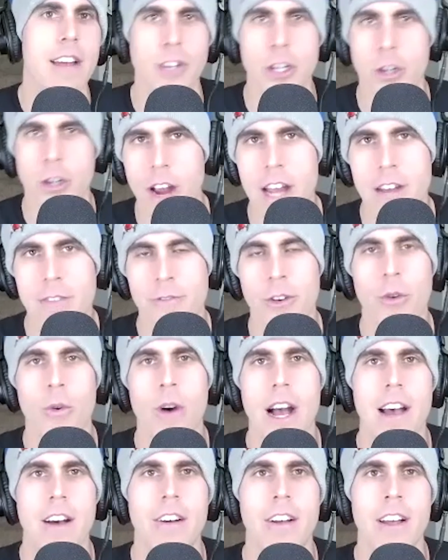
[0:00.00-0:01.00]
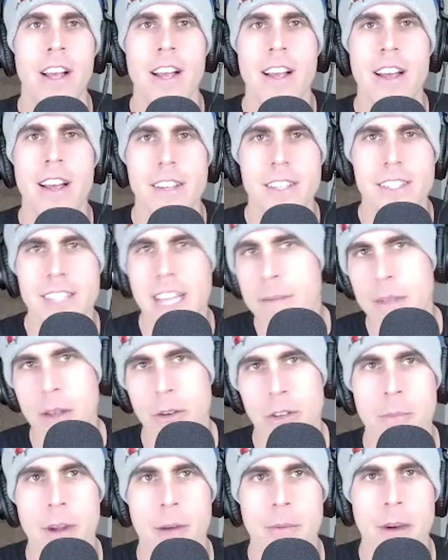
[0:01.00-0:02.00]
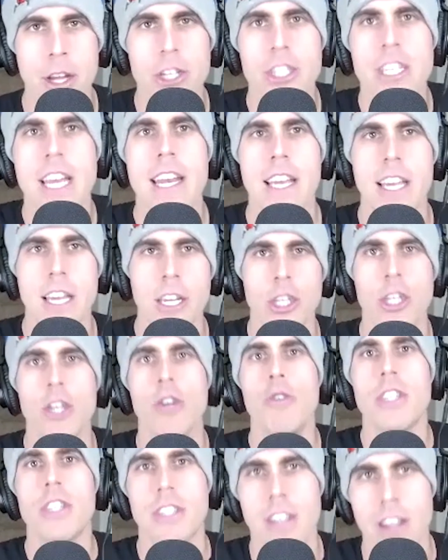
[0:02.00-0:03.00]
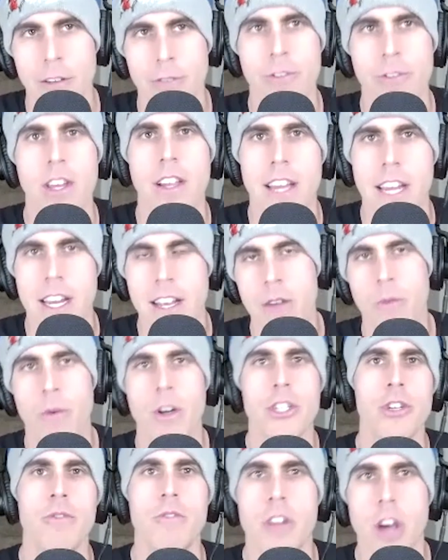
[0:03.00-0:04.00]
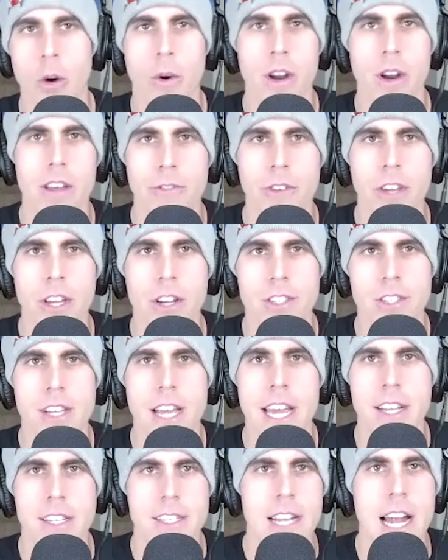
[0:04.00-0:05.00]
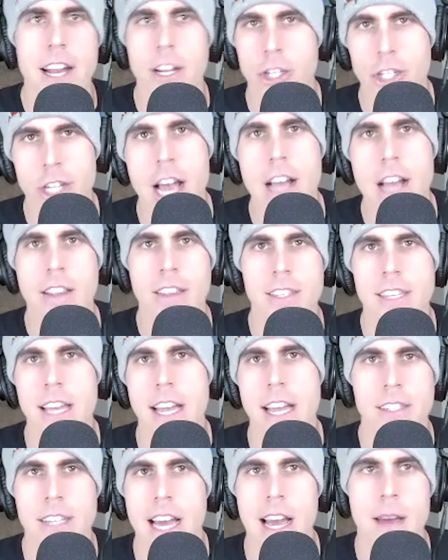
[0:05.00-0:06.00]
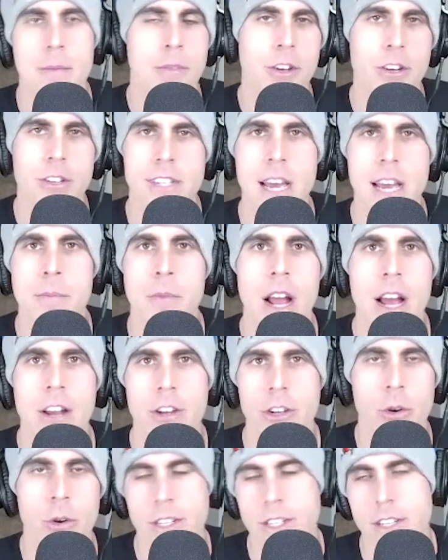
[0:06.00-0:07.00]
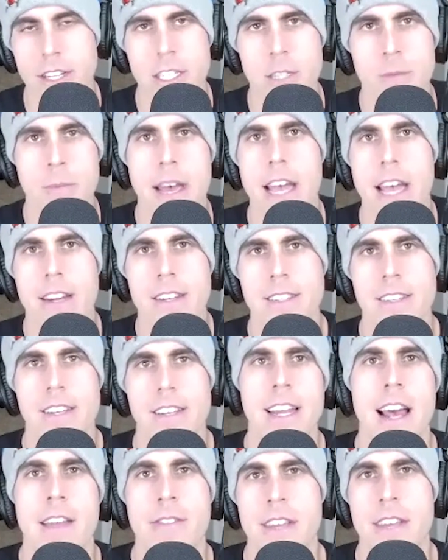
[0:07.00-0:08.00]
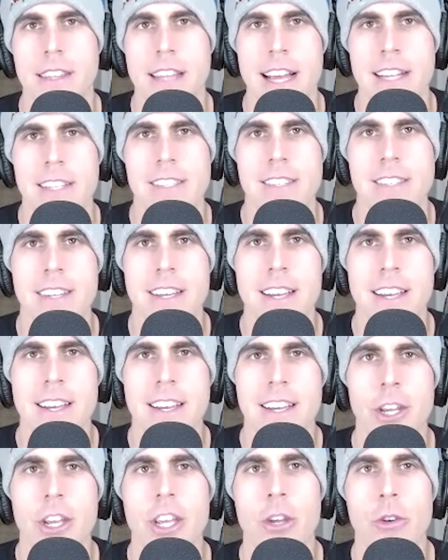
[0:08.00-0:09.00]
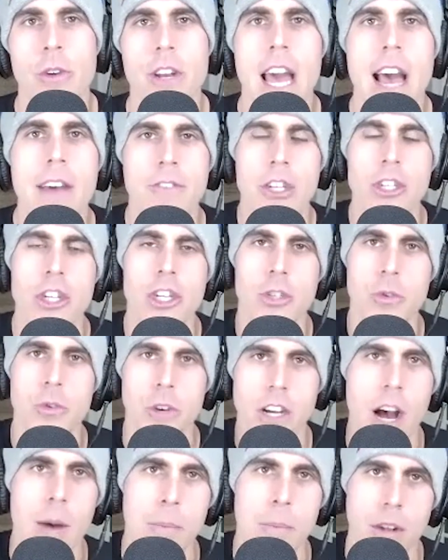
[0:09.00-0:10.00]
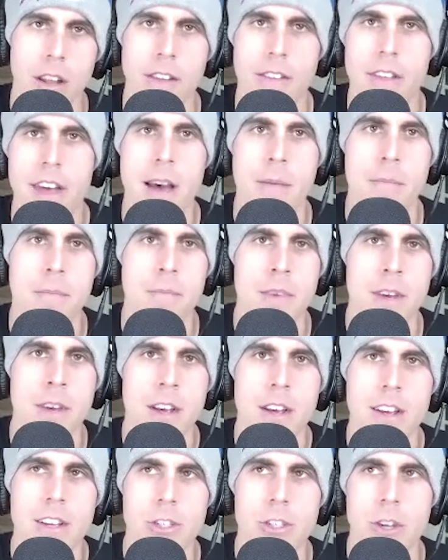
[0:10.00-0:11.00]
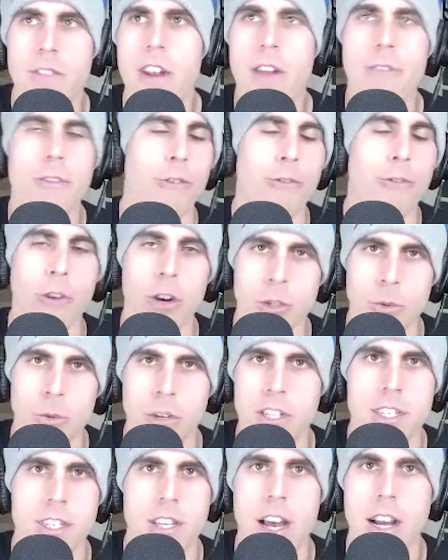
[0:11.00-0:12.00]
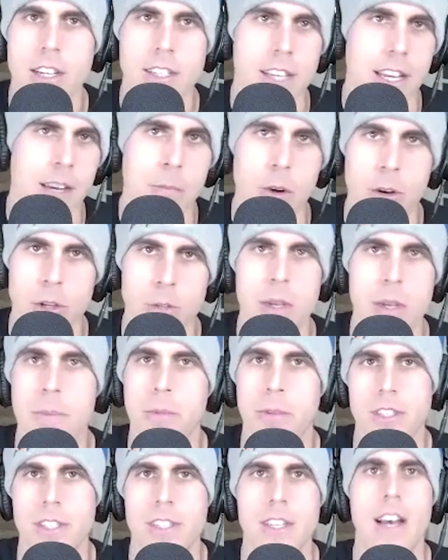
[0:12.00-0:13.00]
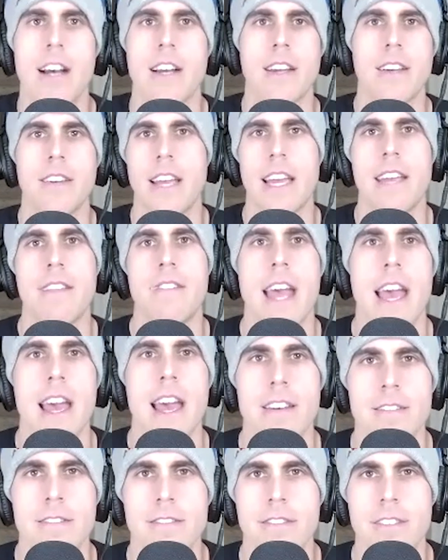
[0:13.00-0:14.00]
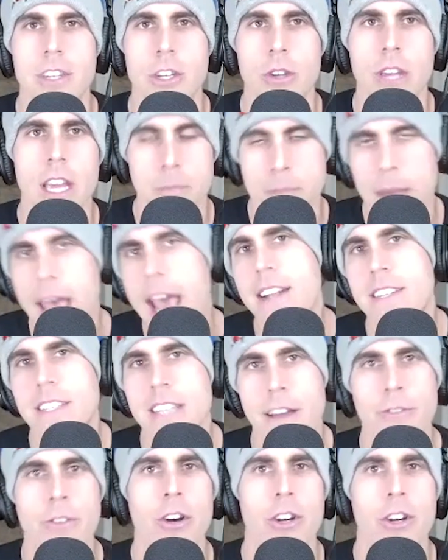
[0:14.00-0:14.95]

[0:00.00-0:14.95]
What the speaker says: You're going to have to grind for a while. Same thing with the beer mile. You just got to get used to the feeling. And then once you know what it feels like, it's not a shock the second time, third time around, you know what to expect. And I think that's, you would have to just do a couple of them. So even if your first one sucks, like most people's suck, and then you get past